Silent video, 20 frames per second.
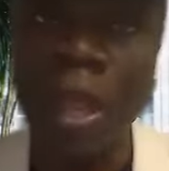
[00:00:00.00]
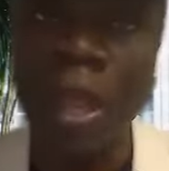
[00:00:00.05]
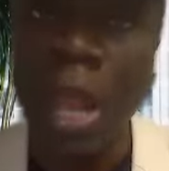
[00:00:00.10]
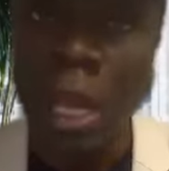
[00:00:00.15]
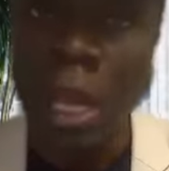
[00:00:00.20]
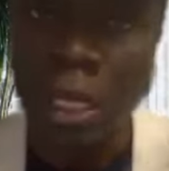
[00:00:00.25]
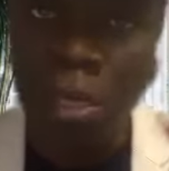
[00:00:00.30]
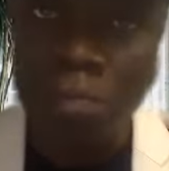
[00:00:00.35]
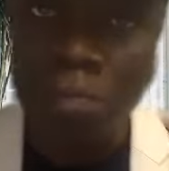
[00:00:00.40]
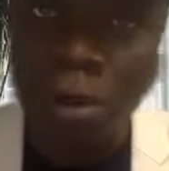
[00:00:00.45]

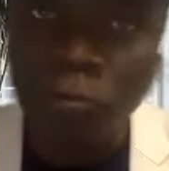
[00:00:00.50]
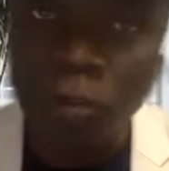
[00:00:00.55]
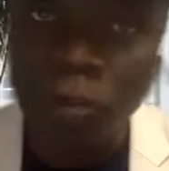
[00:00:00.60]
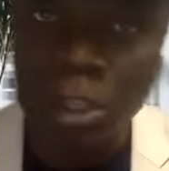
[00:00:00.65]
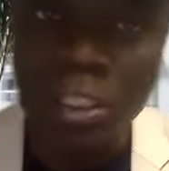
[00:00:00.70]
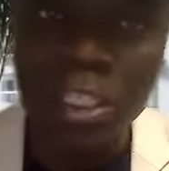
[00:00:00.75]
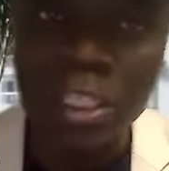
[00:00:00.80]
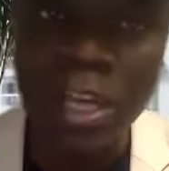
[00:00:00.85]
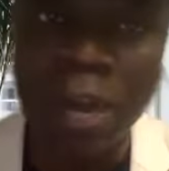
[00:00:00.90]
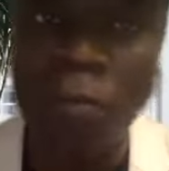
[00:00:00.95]
Number
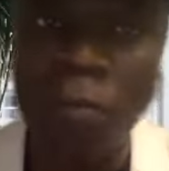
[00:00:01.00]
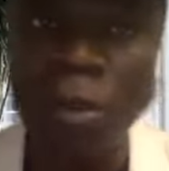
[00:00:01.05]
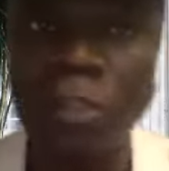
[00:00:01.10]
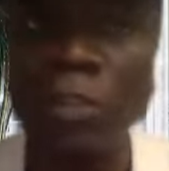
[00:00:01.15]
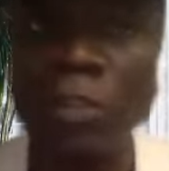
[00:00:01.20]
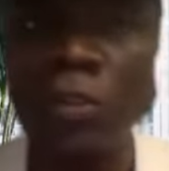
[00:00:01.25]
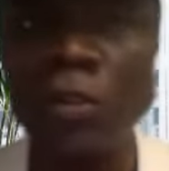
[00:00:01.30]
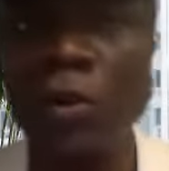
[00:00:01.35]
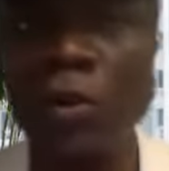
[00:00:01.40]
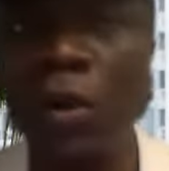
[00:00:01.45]
14, I want you
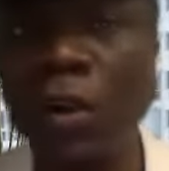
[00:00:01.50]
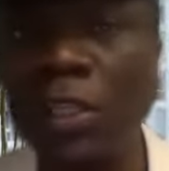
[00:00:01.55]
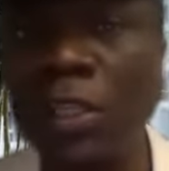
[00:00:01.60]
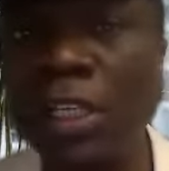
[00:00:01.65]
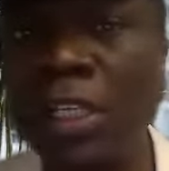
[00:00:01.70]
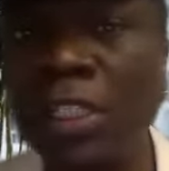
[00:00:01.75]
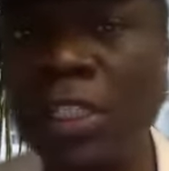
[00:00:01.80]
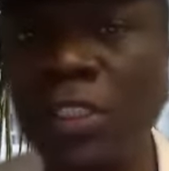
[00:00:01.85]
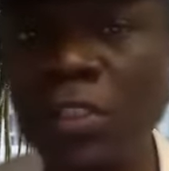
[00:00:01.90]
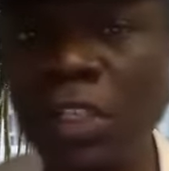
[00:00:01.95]
to note
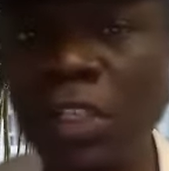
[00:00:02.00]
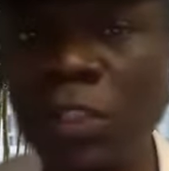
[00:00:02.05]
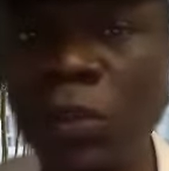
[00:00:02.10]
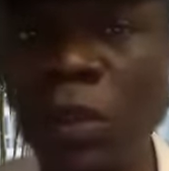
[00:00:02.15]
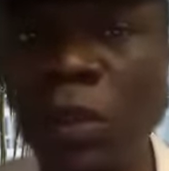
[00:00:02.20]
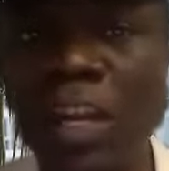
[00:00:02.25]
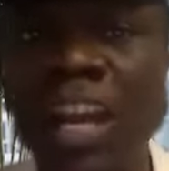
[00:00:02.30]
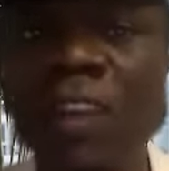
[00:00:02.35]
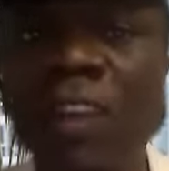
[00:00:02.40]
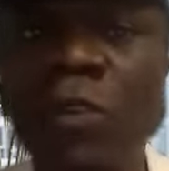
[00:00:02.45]
is you need to
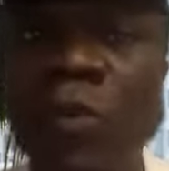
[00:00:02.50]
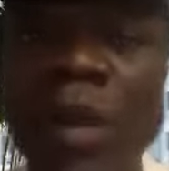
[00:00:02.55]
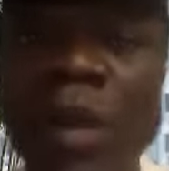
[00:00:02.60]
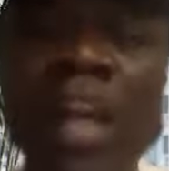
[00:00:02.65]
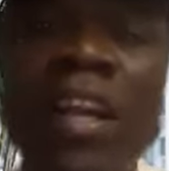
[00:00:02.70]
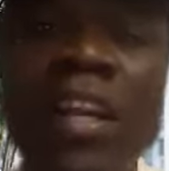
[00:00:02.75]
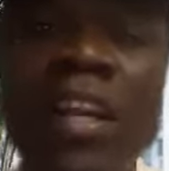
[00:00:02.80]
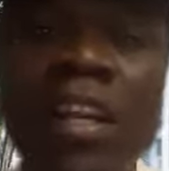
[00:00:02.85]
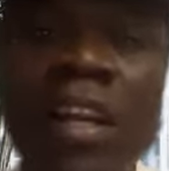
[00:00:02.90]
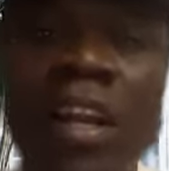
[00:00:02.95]
get
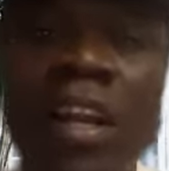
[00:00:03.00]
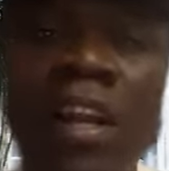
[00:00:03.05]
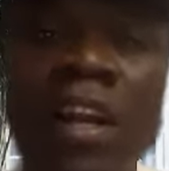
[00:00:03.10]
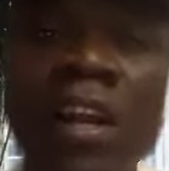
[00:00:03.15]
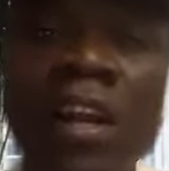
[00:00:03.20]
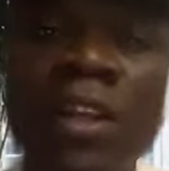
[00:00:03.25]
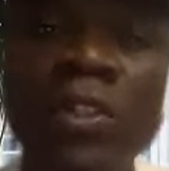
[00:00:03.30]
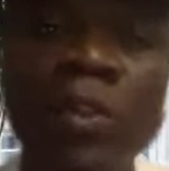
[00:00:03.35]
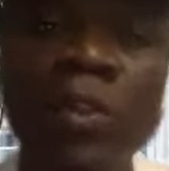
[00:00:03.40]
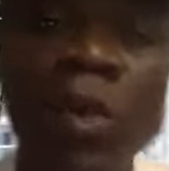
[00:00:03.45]
ready
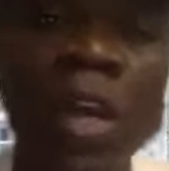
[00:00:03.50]
to